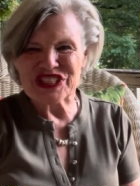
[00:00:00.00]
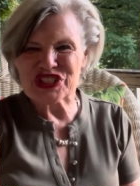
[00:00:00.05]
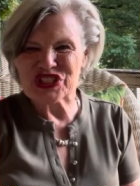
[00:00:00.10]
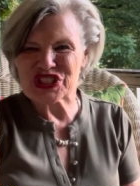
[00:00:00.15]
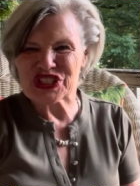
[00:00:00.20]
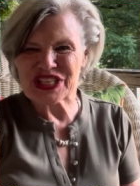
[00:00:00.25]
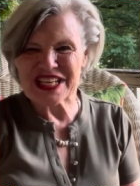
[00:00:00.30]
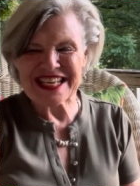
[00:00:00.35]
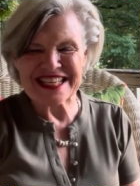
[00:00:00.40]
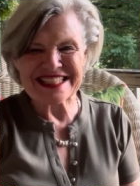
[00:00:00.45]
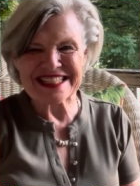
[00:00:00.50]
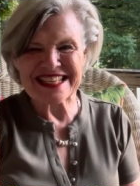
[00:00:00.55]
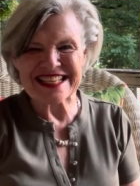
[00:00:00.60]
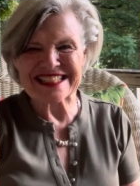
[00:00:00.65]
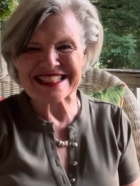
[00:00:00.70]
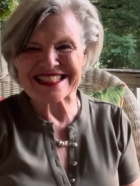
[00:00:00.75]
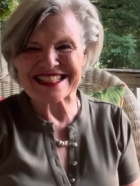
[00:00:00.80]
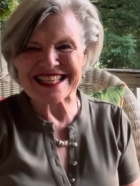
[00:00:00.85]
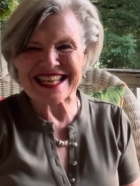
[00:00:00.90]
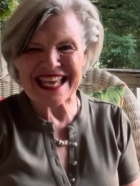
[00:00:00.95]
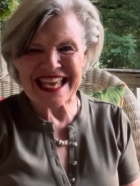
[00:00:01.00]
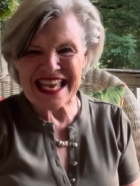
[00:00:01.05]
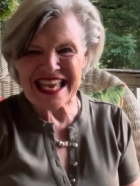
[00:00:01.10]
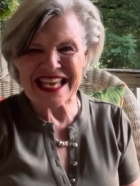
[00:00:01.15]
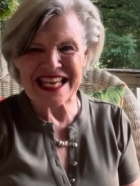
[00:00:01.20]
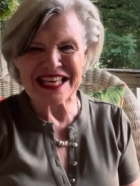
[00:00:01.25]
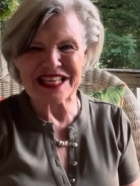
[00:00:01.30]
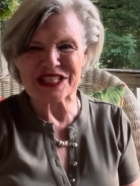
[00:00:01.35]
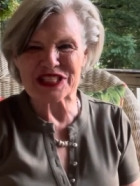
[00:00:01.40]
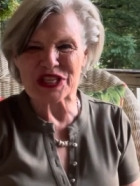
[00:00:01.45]
Jesus
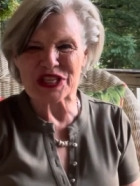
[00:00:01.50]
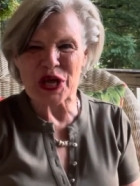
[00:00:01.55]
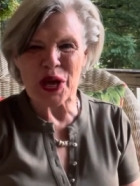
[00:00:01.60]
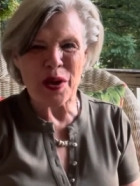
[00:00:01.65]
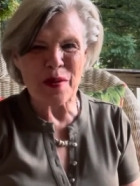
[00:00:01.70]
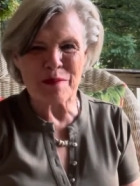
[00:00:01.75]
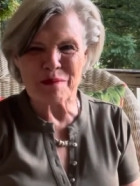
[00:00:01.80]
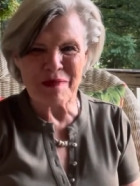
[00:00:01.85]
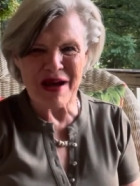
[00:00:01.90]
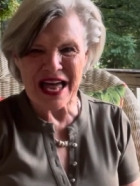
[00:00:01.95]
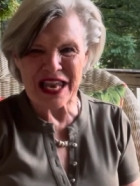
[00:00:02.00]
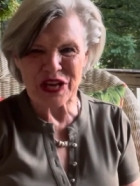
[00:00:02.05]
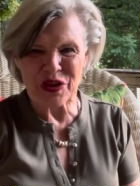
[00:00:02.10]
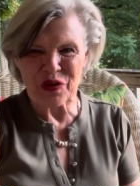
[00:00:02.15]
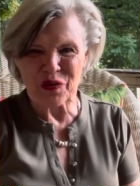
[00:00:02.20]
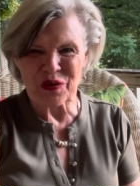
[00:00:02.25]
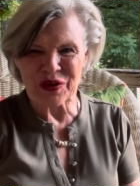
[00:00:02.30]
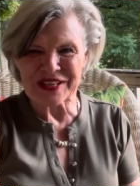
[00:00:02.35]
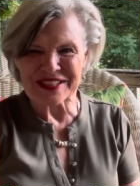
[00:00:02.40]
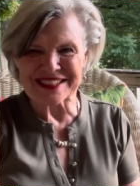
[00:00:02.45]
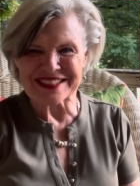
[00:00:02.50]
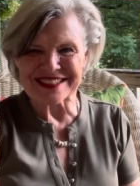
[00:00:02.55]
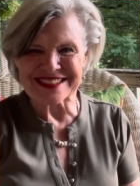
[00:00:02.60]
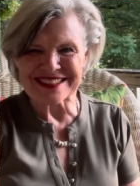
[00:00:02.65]
is my Lord.